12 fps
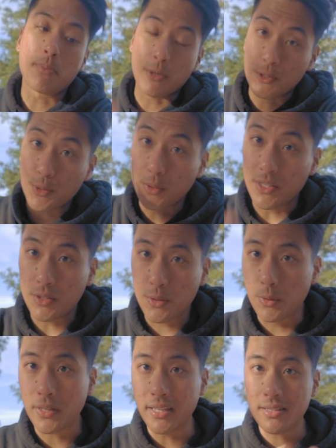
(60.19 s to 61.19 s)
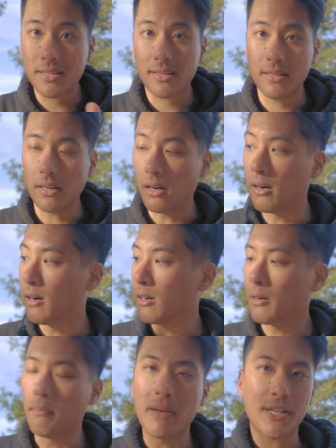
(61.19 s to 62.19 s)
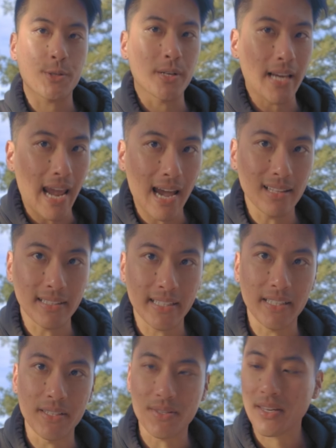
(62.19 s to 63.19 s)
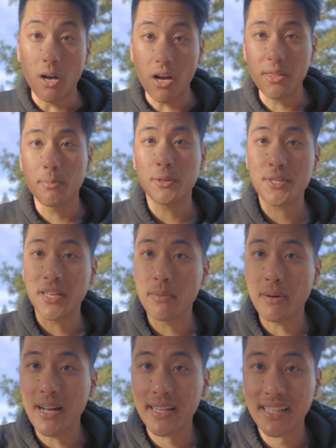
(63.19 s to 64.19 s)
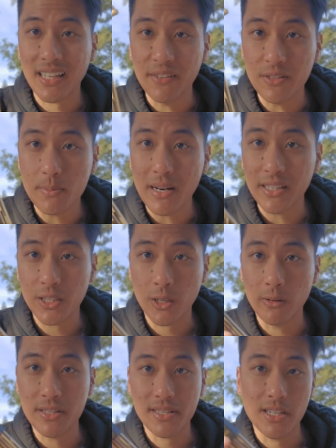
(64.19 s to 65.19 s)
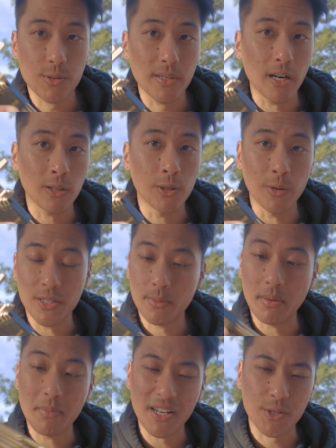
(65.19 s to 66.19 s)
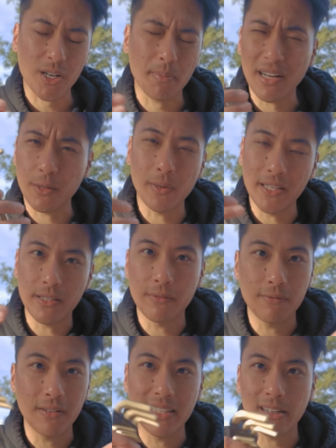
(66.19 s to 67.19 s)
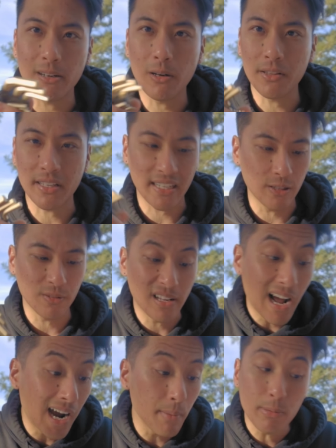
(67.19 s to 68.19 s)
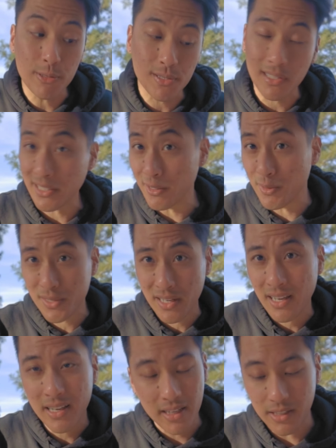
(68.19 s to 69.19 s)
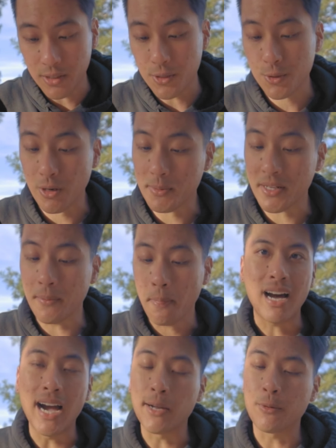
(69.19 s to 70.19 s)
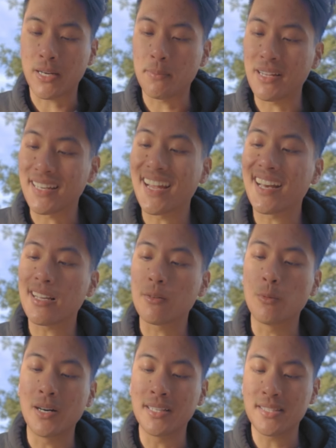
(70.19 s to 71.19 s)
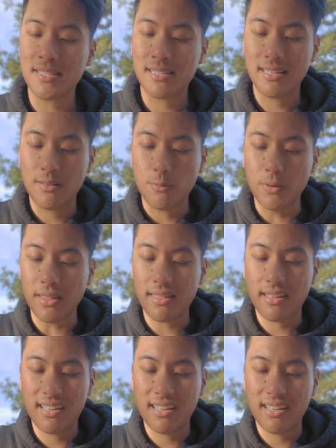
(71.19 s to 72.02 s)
important tool in the toolkit are metric Allen keys. All the bolts on the bike, if it's made in the current century, are going to be metric. By the way, you can find out all the gear that I personally use in the description. I recommend getting ones with